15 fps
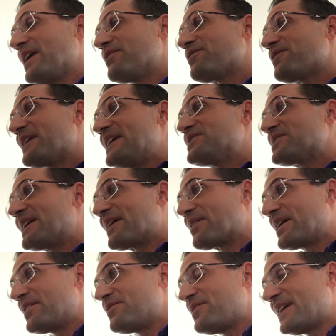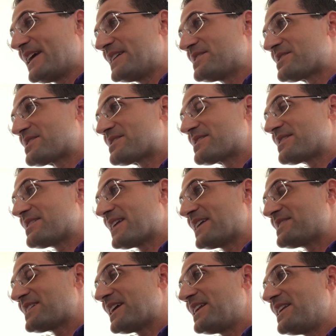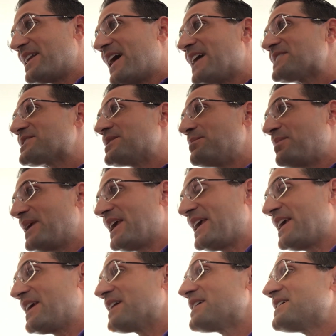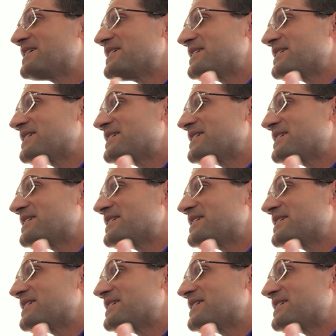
inflationary events, they tend not to be